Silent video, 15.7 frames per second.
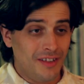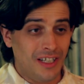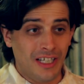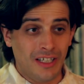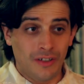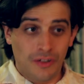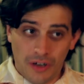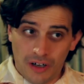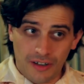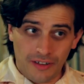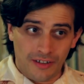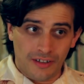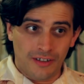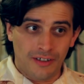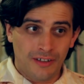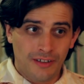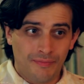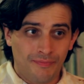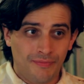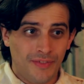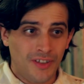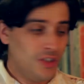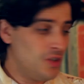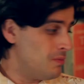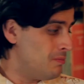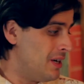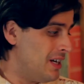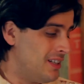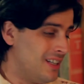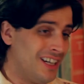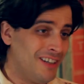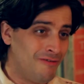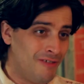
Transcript: The daughter you may not